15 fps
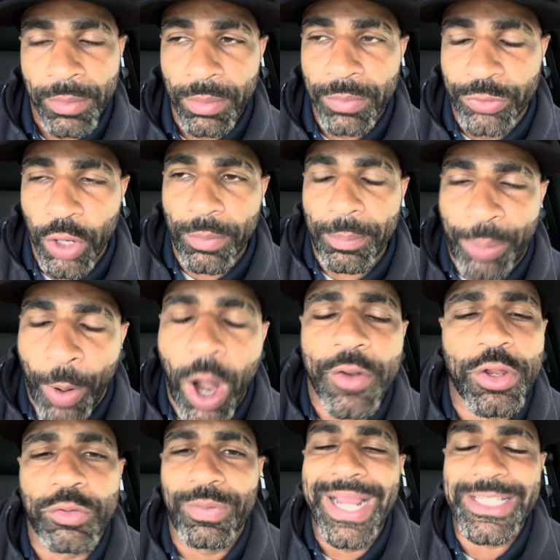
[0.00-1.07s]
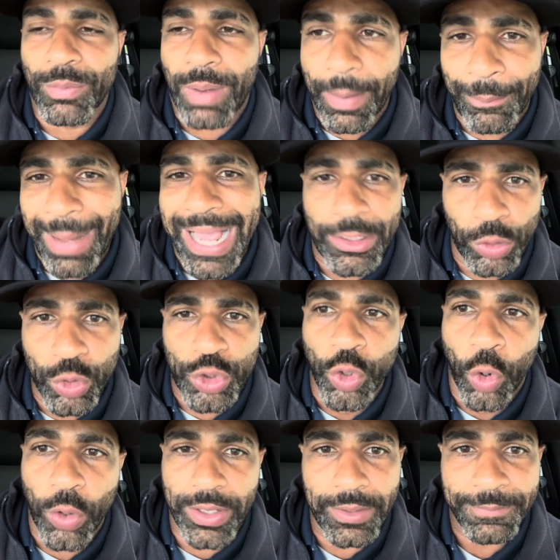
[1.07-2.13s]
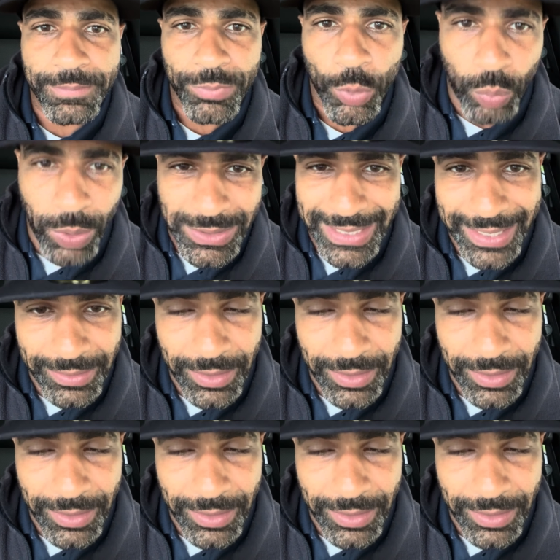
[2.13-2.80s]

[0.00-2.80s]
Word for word: the part of the reason why Michael Jordan was